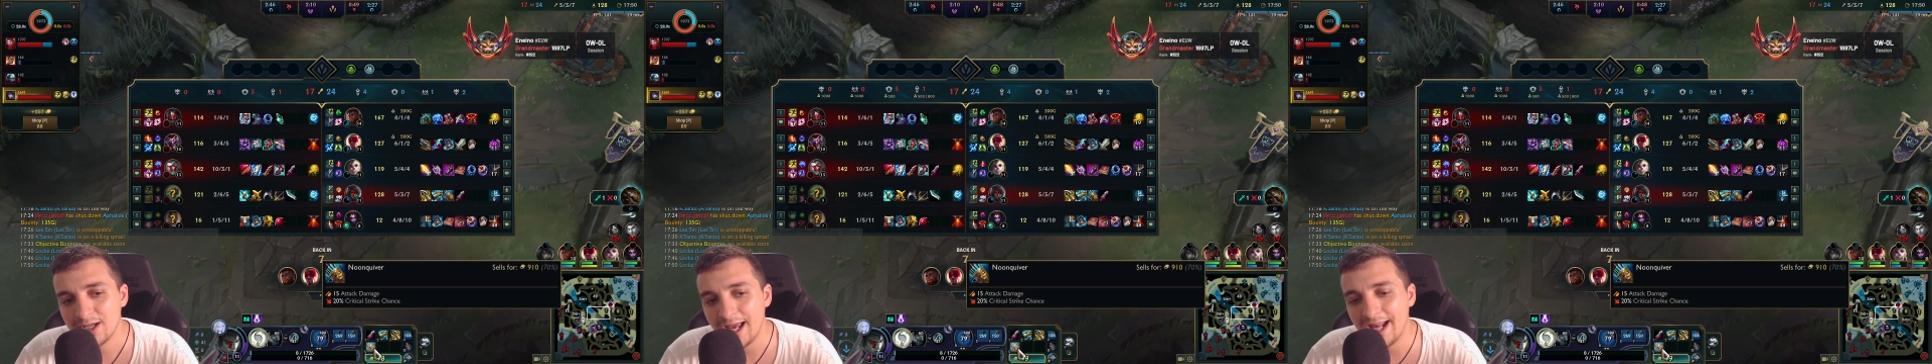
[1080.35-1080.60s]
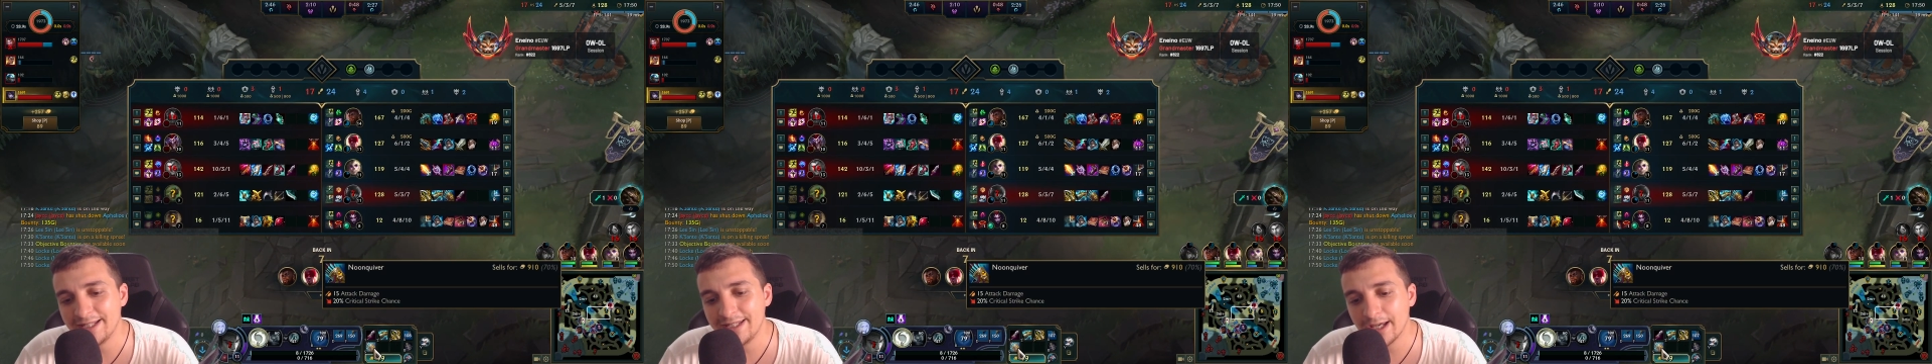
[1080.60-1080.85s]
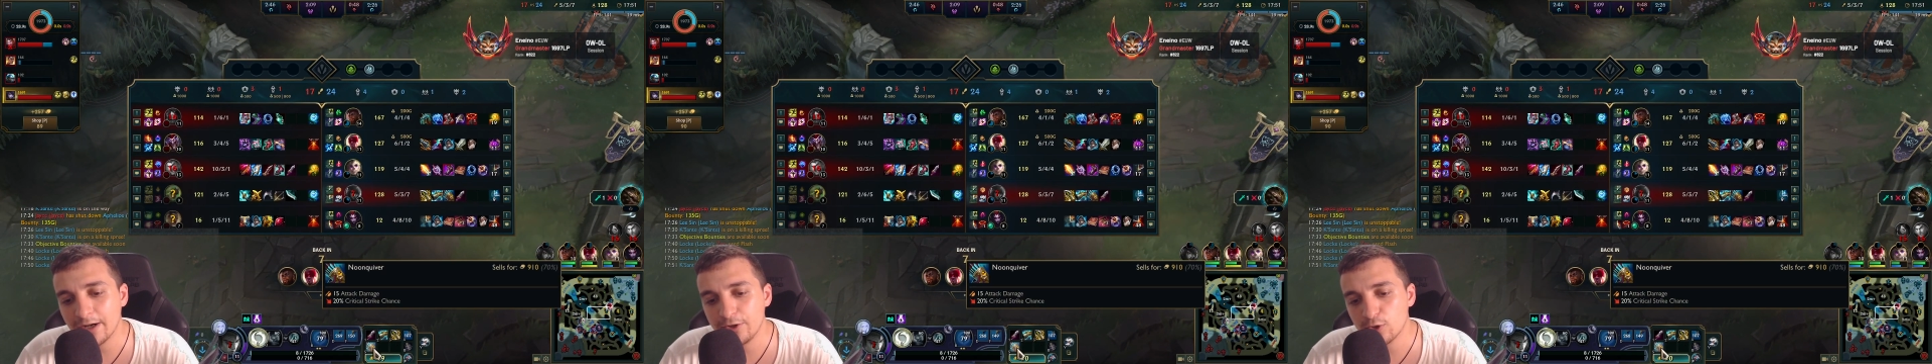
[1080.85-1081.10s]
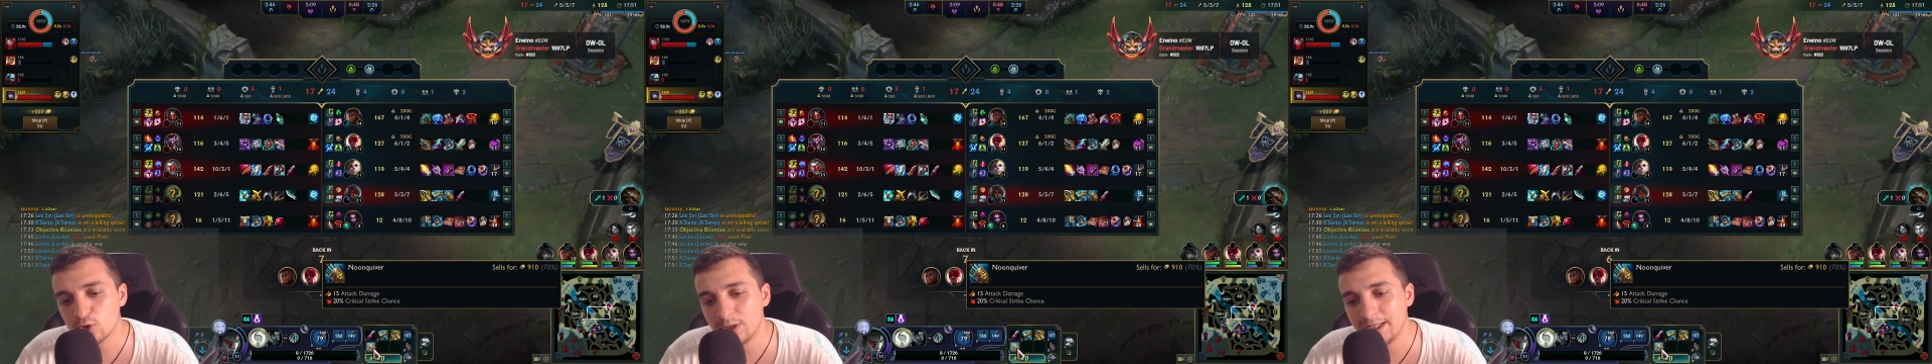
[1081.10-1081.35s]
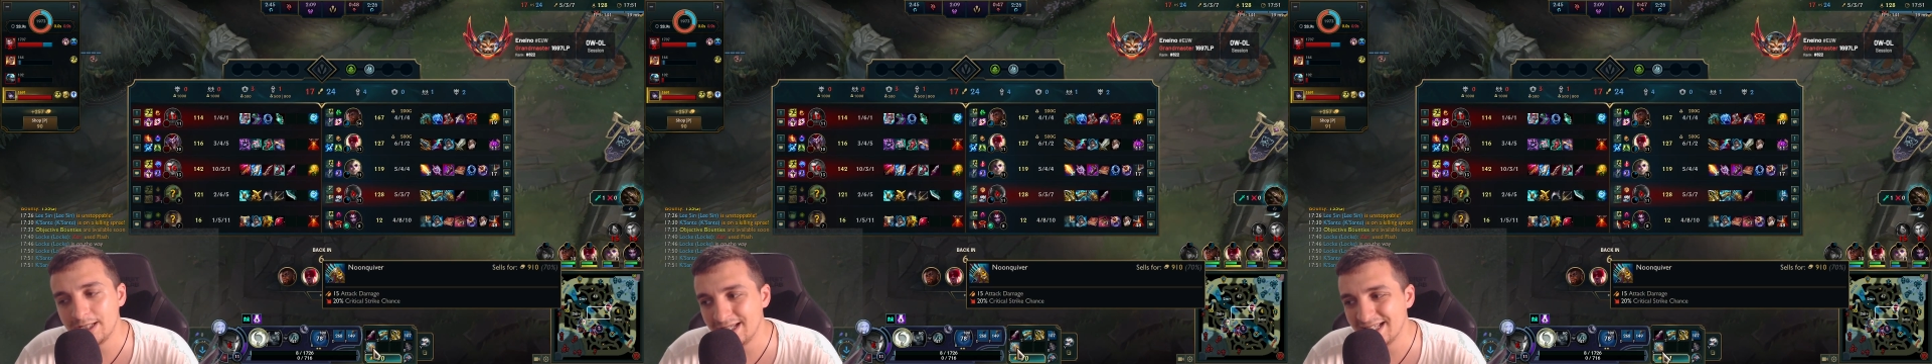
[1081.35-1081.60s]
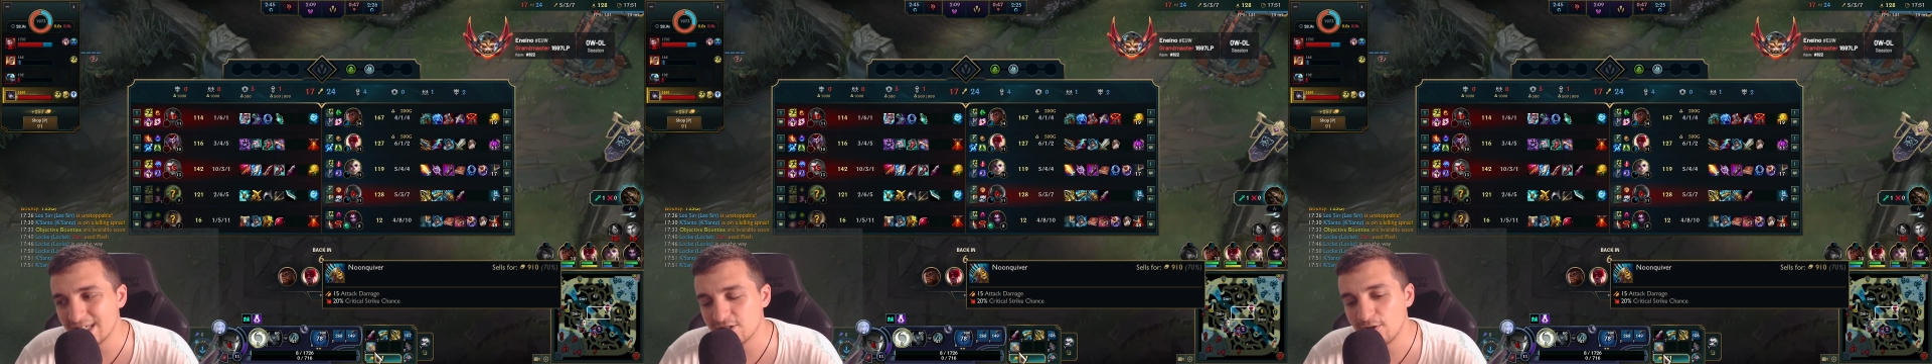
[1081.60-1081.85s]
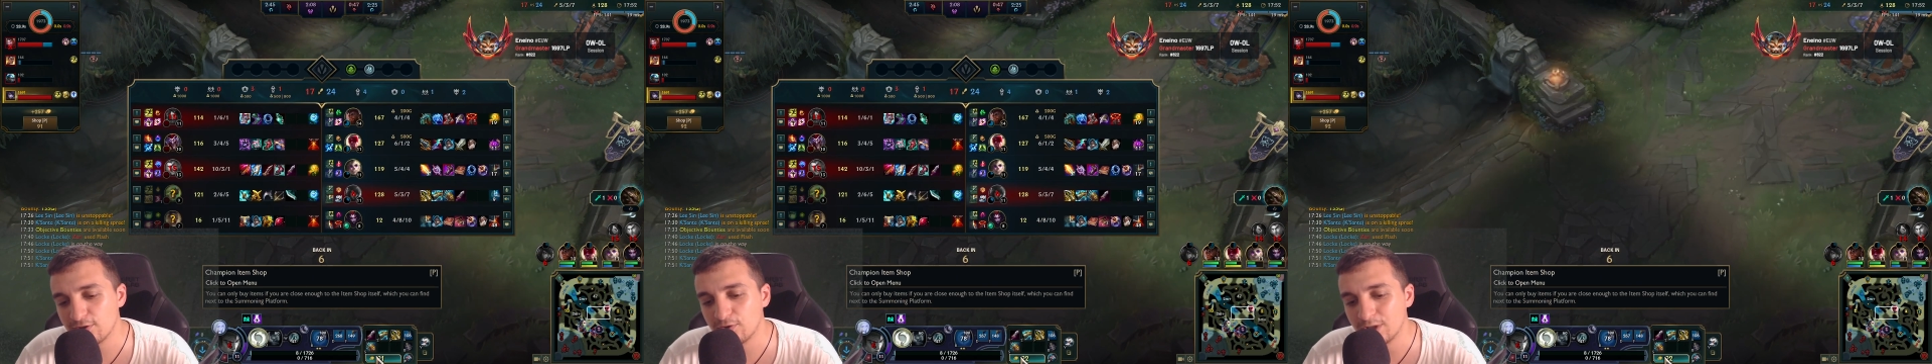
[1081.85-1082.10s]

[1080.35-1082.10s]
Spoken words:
And here, usually, it's a slot for